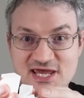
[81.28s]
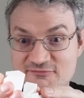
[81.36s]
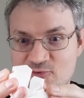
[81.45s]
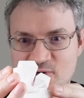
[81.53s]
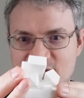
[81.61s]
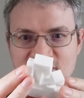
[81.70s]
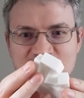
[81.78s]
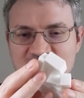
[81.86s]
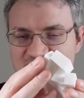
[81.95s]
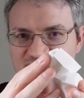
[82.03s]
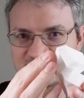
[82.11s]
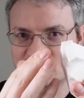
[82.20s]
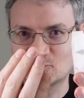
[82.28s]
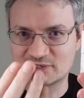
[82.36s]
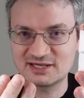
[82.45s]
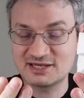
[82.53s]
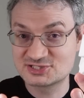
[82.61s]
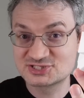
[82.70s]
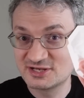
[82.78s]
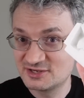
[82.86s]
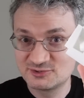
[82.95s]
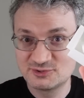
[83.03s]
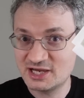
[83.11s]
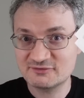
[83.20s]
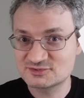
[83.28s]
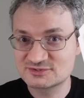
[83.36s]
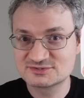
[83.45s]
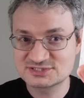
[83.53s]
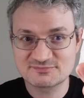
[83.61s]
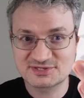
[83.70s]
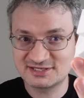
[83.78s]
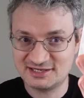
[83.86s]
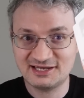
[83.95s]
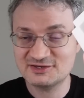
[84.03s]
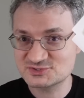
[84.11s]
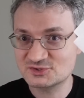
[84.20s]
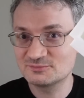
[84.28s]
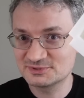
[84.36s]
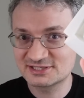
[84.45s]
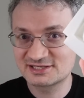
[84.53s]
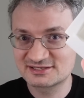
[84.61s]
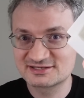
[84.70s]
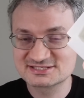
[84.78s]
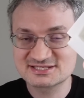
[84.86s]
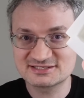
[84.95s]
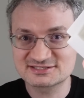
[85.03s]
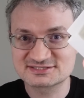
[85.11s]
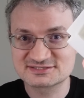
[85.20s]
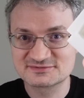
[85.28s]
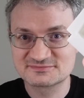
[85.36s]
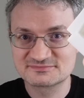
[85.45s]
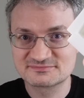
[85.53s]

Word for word: everywhere apart from at one edge, you have to do something as complicated as this.